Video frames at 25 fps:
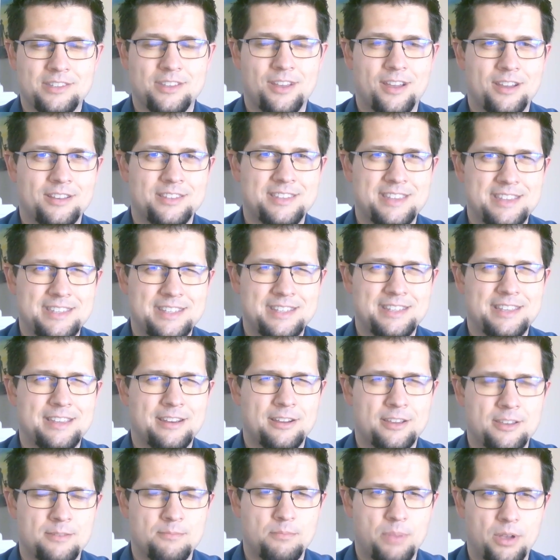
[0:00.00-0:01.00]
Dogs, they did
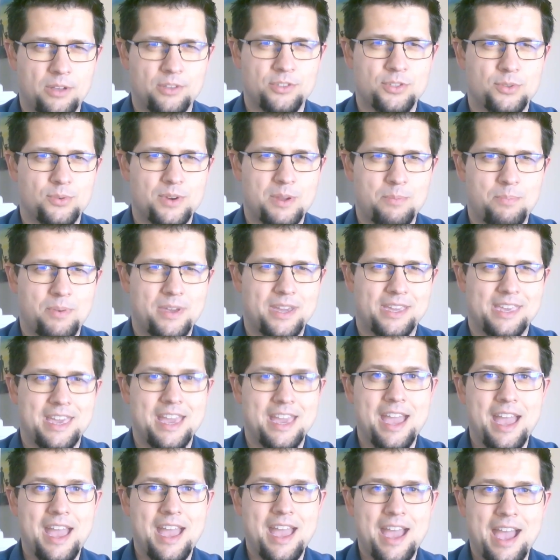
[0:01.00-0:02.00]
get a compulsory pick
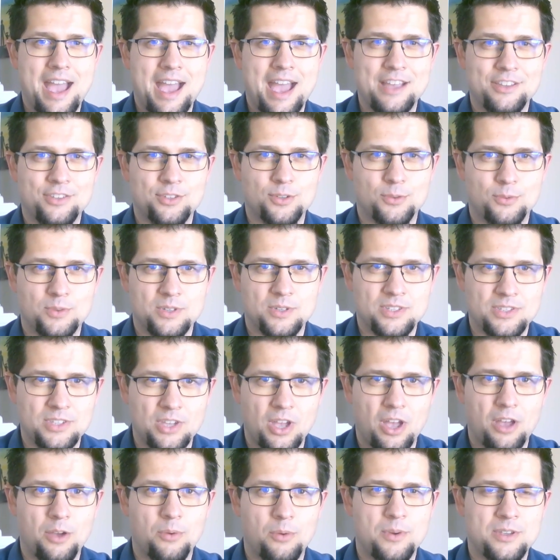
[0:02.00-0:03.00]
as a
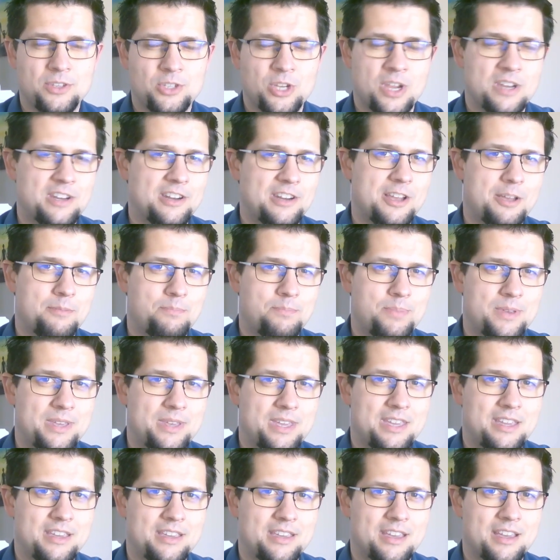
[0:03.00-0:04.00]
result, which ended up
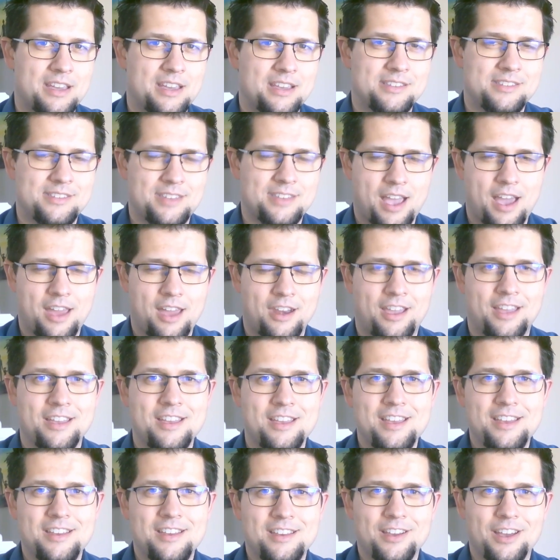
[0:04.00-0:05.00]
being uh,
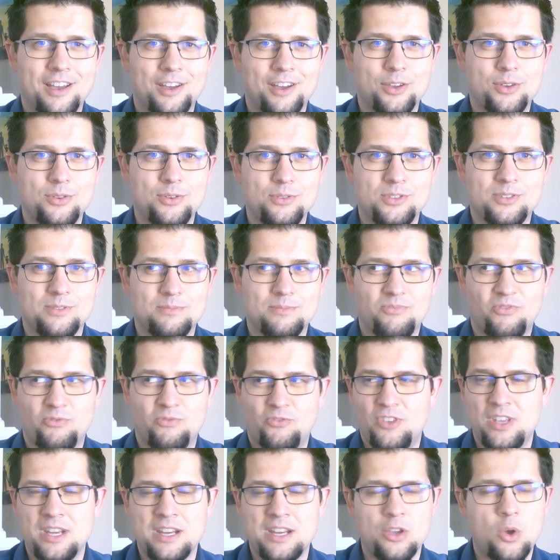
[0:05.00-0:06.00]
Zada, uh, who's
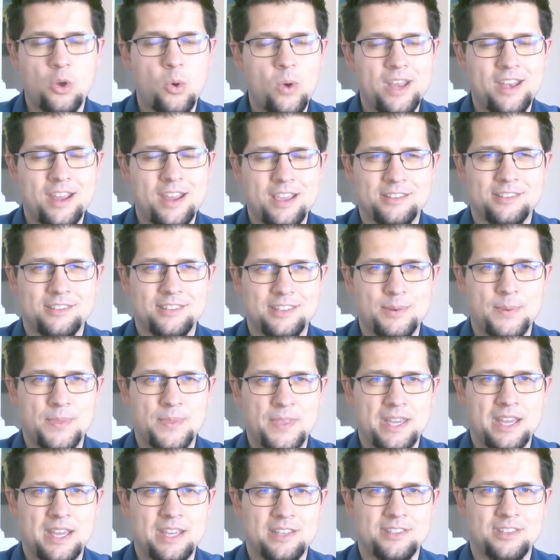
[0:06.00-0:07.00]
fit in quite nicely
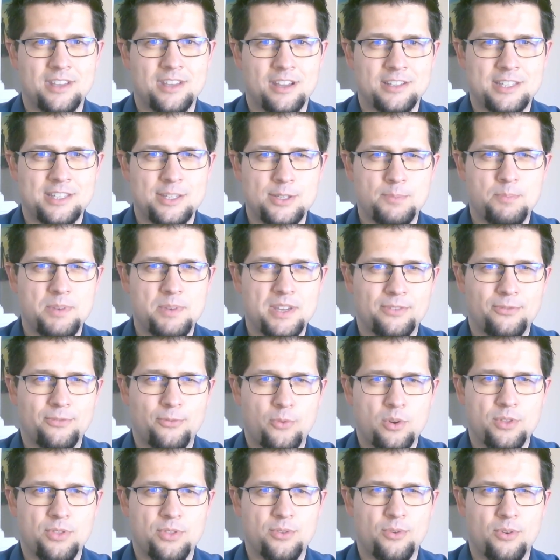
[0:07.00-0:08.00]
with the Ice Dogs. He's picked
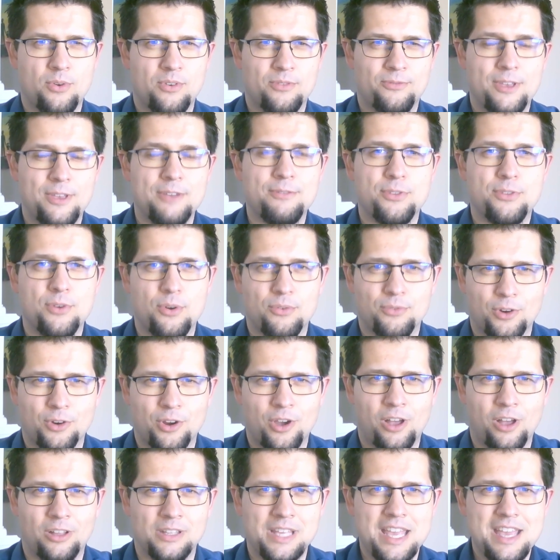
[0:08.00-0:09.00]
fourth, fifth
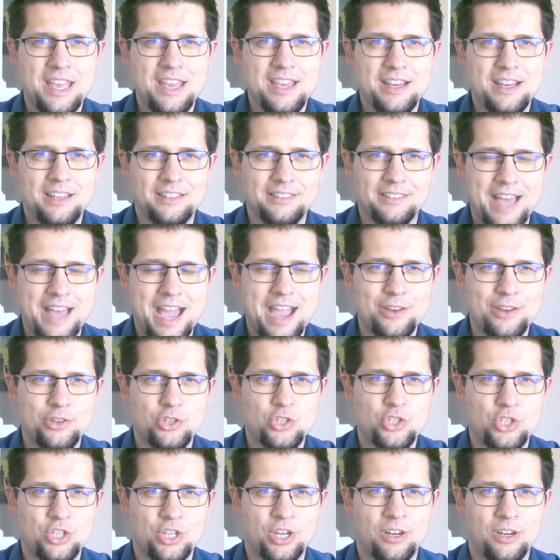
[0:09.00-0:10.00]
overall
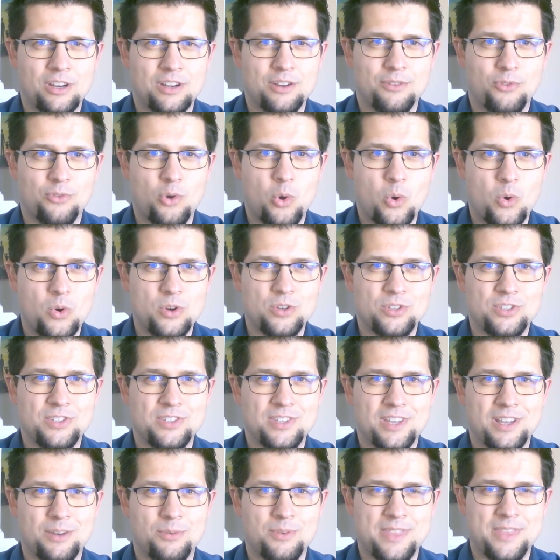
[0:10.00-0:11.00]
last year. And of
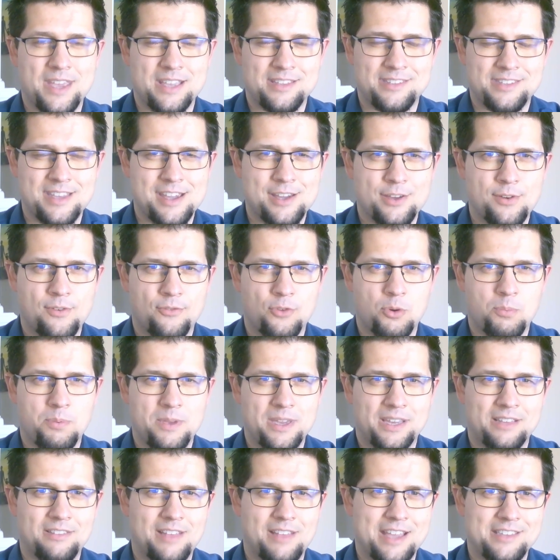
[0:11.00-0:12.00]
course, uh, with that second over
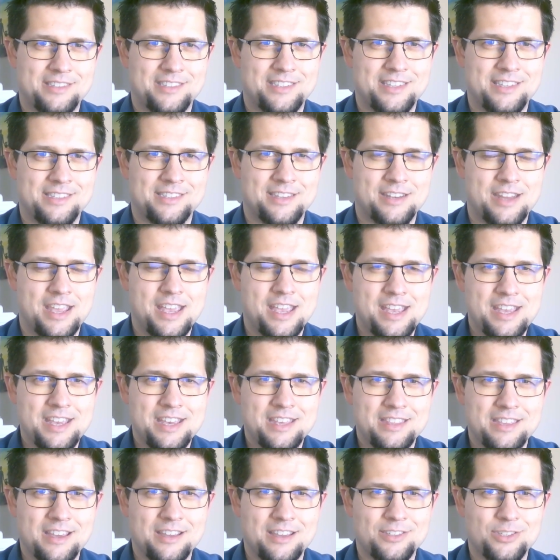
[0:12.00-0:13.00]
pick last season,
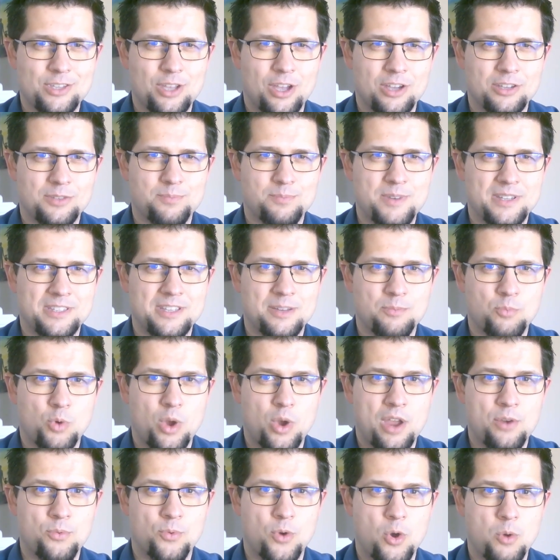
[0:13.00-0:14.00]
the Ice Dogs picked up
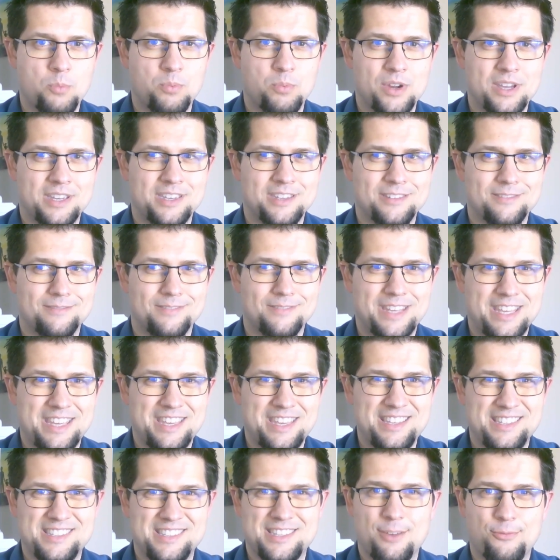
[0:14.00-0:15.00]
Ryan Roobroeck, and
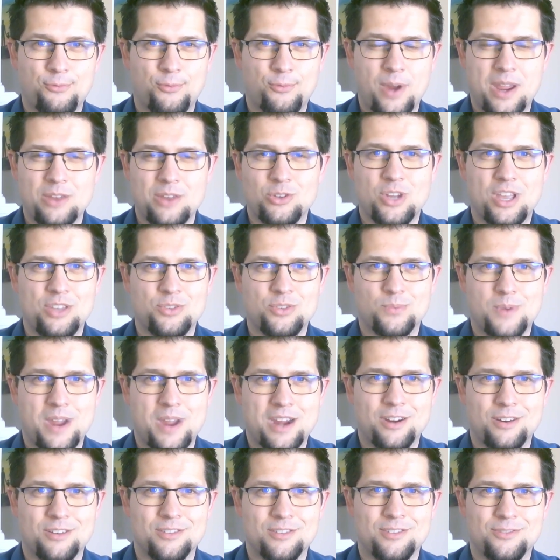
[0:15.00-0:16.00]
he set franchise
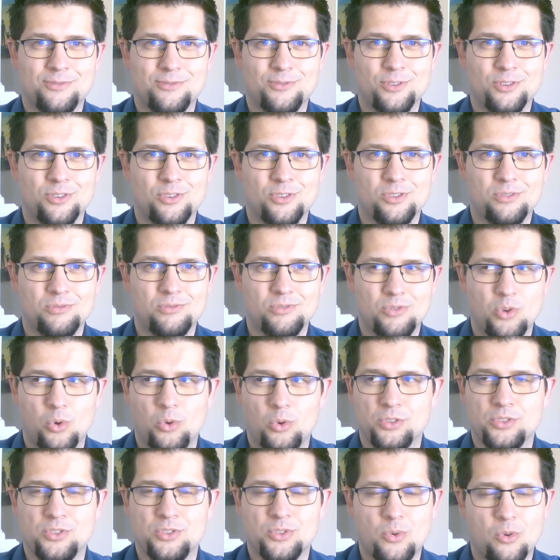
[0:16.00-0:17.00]
records for
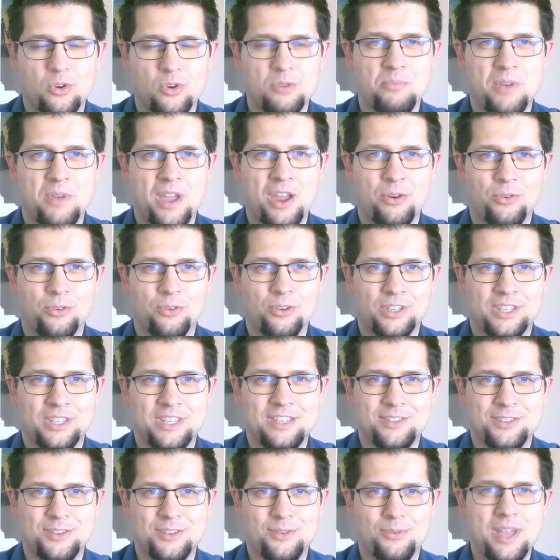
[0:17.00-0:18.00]
goals scored by a
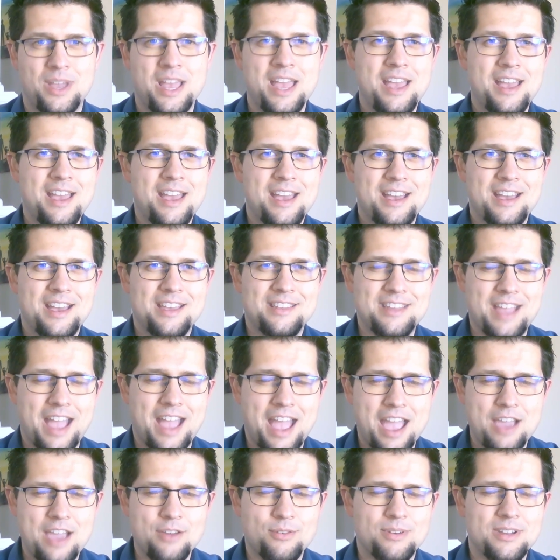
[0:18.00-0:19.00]
rookie. So
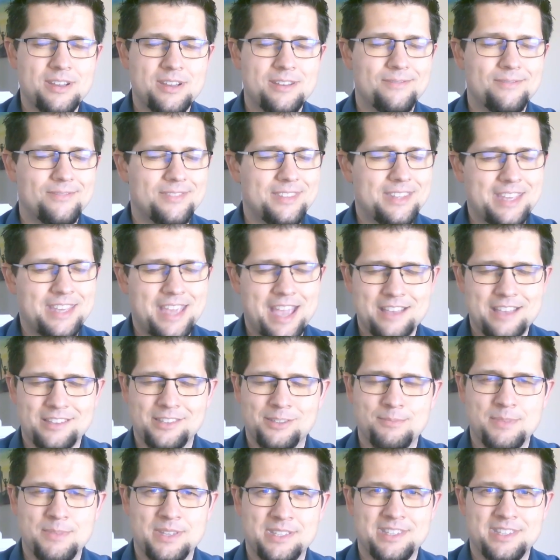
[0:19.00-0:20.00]
Niagara,
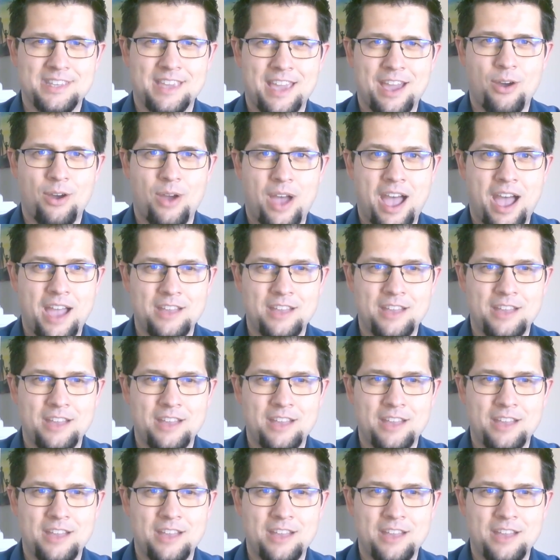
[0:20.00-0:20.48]
yes, missing out.